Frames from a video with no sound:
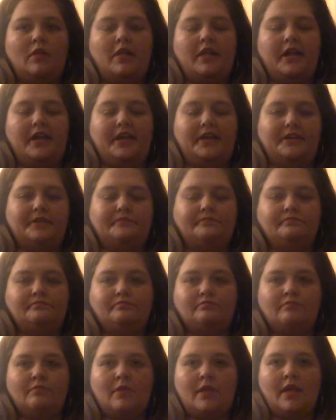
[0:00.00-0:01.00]
And
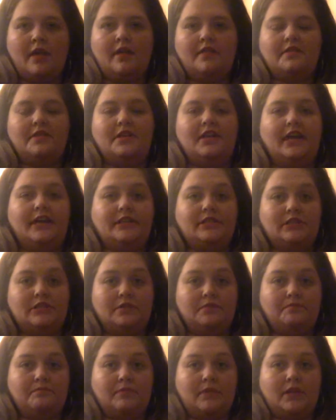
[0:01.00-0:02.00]
the
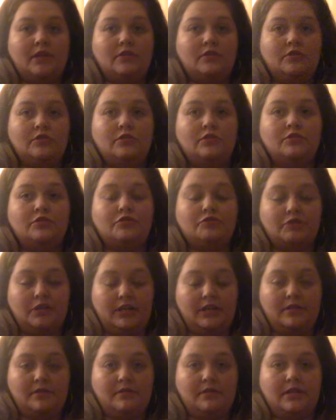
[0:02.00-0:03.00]
next
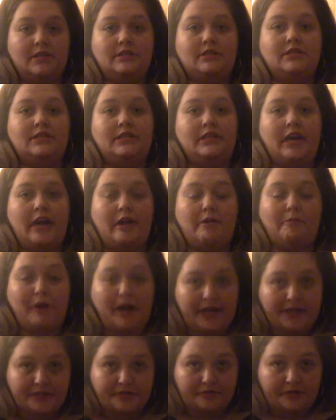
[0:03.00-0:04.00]
treat is a
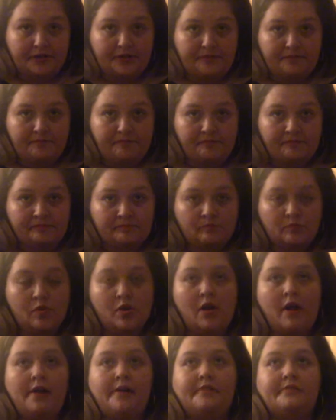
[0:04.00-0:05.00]
DIY treat,
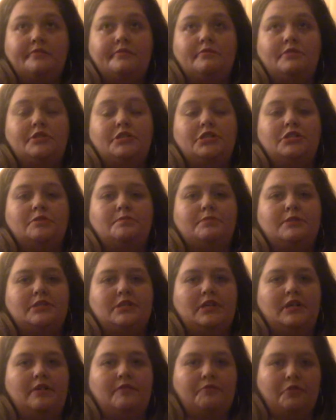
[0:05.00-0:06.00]
which is
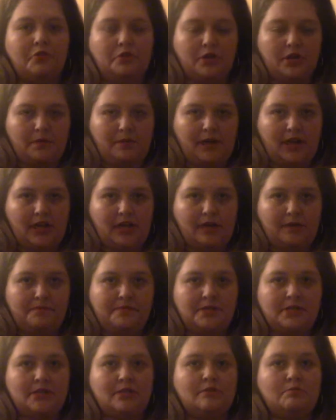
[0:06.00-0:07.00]
Brazilian Fruit
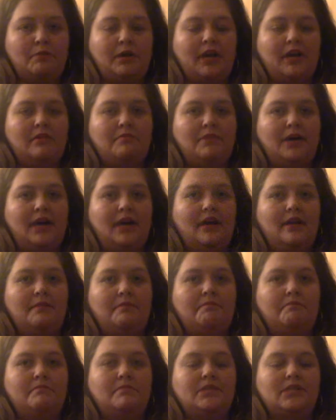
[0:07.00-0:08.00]
Kabobs, inspired
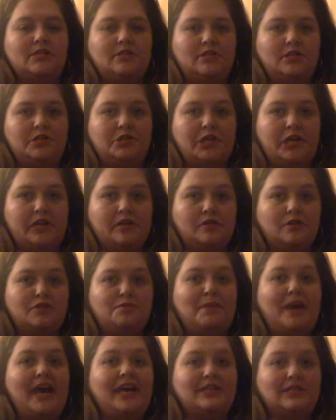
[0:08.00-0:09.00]
by Disney Channel's
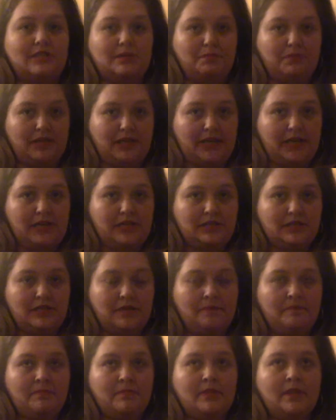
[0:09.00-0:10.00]
Pass the Plate,
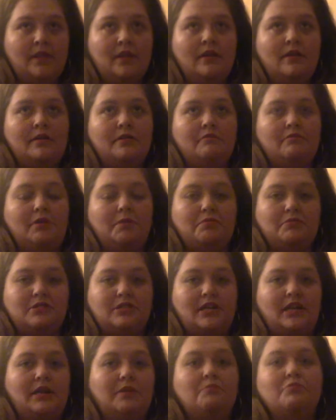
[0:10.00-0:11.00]

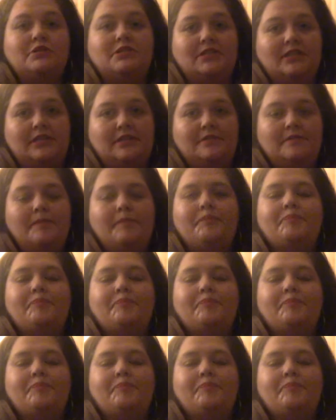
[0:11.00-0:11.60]
representing Brazil.